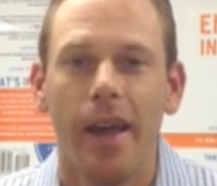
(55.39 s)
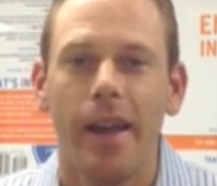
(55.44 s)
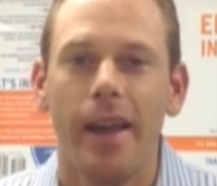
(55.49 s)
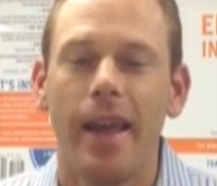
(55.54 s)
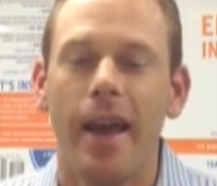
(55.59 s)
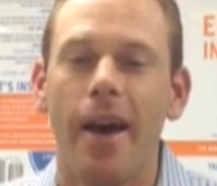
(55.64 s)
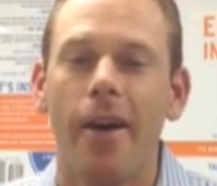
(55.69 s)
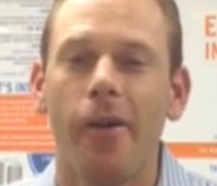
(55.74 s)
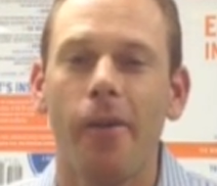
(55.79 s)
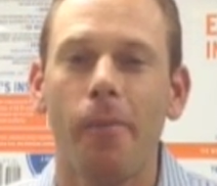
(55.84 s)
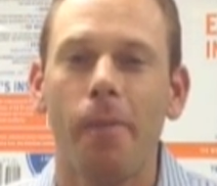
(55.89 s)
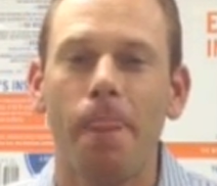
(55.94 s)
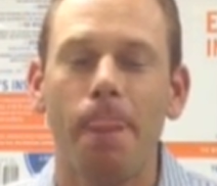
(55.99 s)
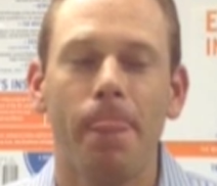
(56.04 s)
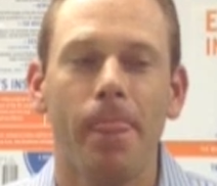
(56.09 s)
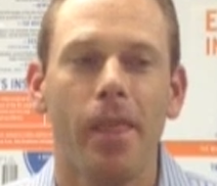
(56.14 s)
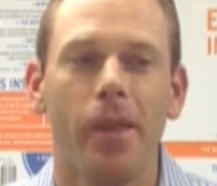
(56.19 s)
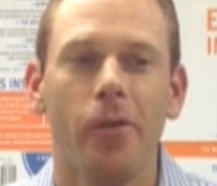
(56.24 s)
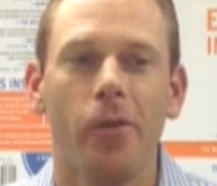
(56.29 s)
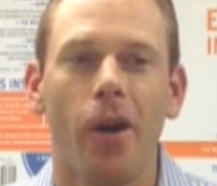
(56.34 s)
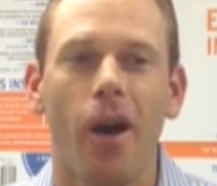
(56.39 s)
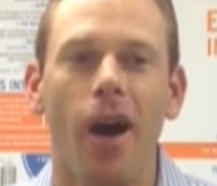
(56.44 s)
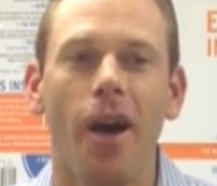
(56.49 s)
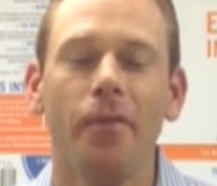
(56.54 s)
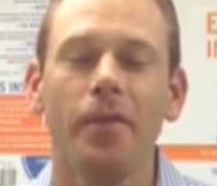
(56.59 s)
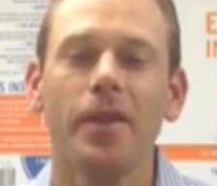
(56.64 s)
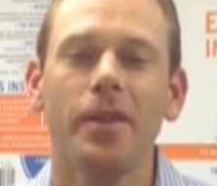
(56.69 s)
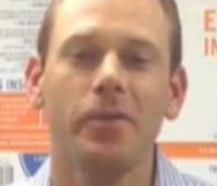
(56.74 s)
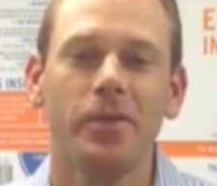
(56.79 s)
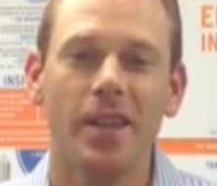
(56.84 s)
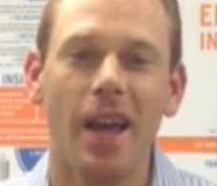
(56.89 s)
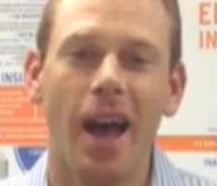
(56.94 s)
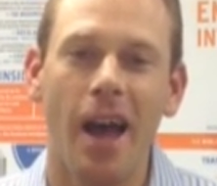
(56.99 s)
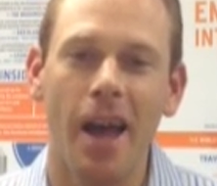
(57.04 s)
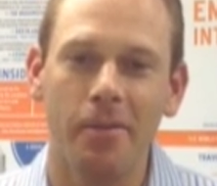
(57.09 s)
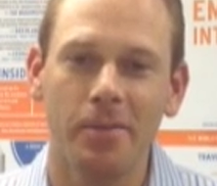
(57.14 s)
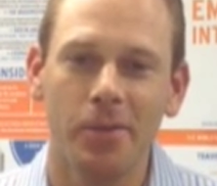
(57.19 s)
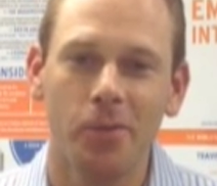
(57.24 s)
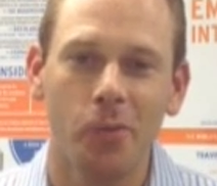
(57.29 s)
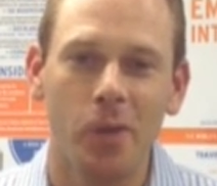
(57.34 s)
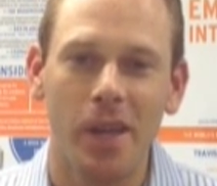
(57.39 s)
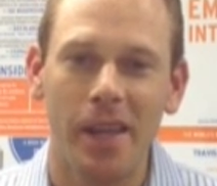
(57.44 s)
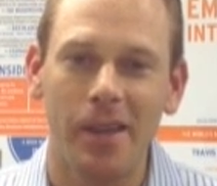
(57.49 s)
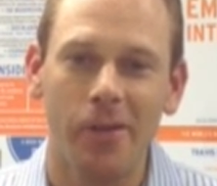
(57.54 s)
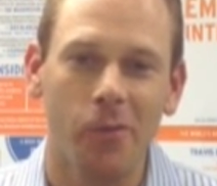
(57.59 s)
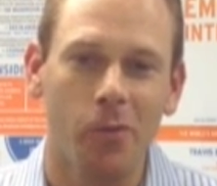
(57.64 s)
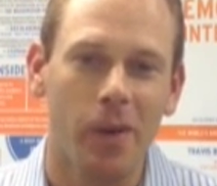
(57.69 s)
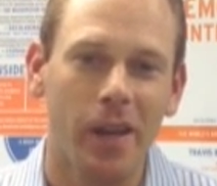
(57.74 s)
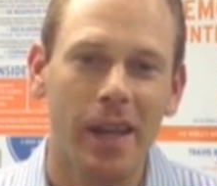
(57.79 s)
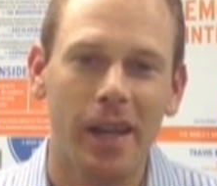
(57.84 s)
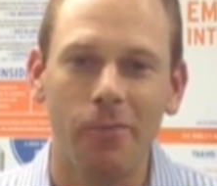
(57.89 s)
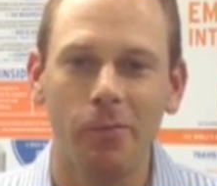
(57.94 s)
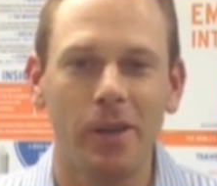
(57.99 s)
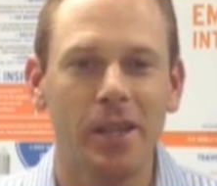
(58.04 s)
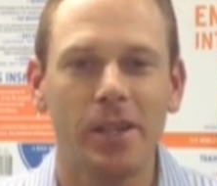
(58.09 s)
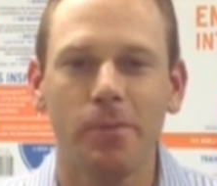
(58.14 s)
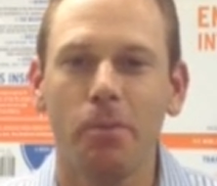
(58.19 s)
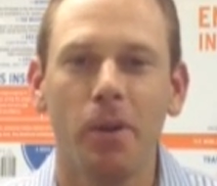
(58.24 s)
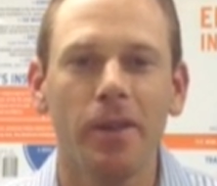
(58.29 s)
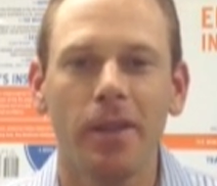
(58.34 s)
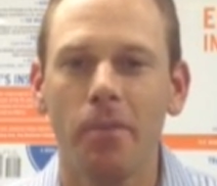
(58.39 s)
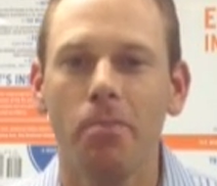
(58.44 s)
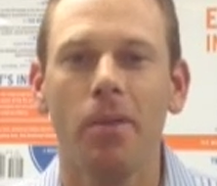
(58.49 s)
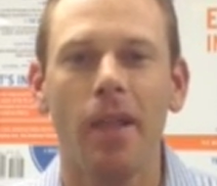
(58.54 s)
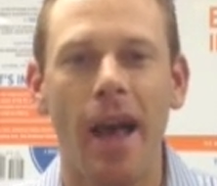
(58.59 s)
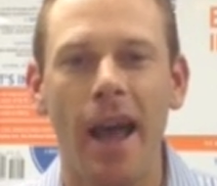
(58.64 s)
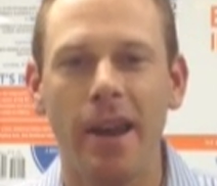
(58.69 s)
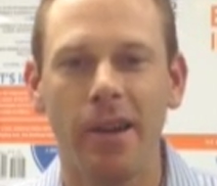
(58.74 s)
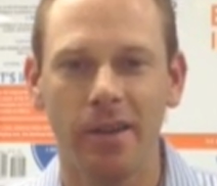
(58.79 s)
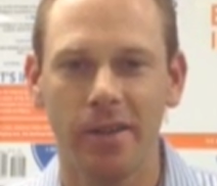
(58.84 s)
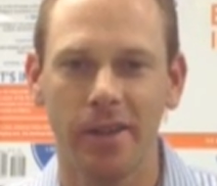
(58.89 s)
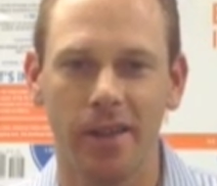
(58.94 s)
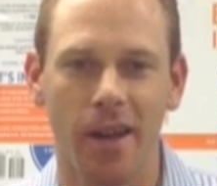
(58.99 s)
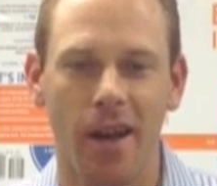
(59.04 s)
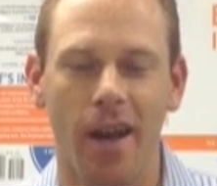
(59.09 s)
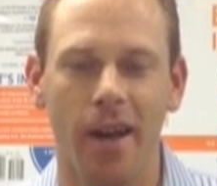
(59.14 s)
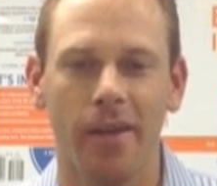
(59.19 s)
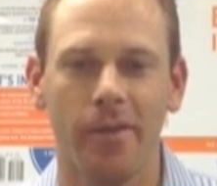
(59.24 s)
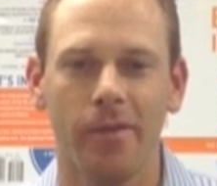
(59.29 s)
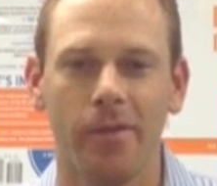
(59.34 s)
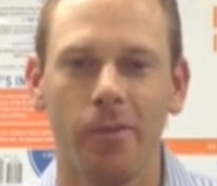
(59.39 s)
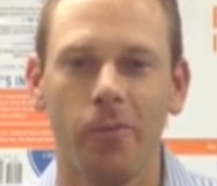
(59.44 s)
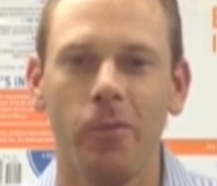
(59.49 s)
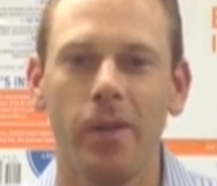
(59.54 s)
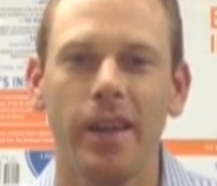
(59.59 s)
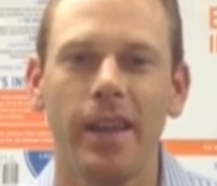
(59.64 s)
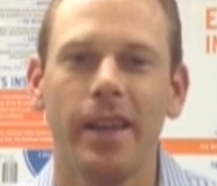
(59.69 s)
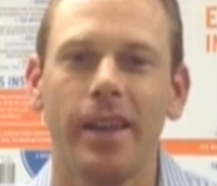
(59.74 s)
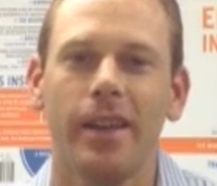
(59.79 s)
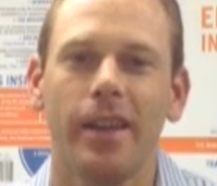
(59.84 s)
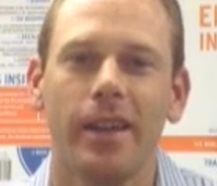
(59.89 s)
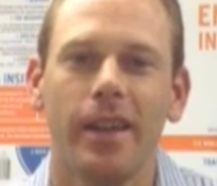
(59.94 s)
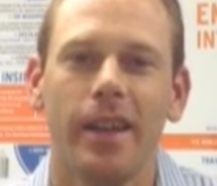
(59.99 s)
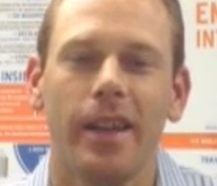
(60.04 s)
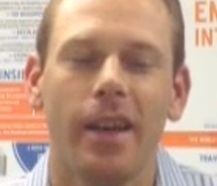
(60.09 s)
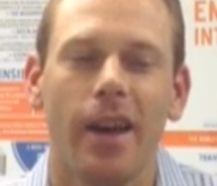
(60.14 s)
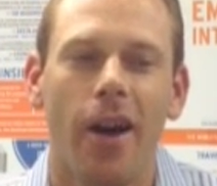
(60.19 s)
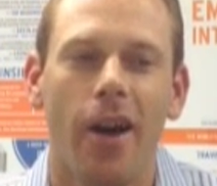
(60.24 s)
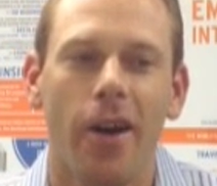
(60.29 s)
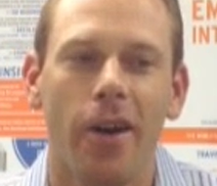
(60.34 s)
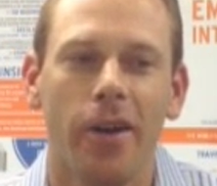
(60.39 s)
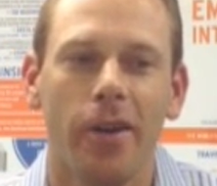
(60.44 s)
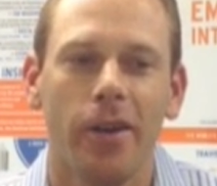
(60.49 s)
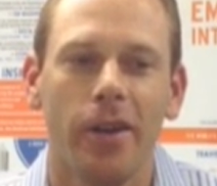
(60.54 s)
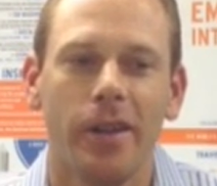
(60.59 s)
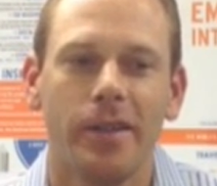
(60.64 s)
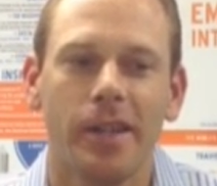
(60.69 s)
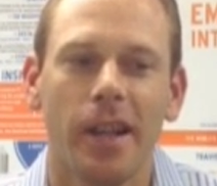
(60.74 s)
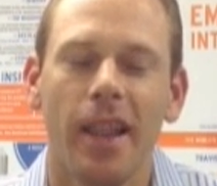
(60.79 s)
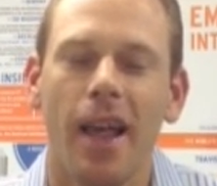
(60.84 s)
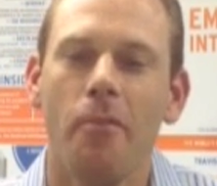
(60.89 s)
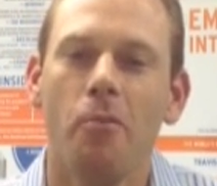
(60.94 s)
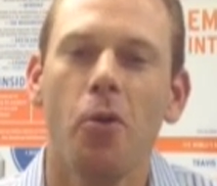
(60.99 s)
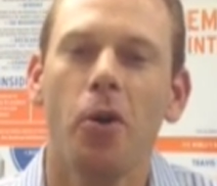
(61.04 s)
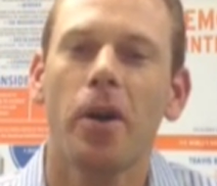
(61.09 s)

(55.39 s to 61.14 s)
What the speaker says: Now, oftentimes we just put the blinders on. It's a lot more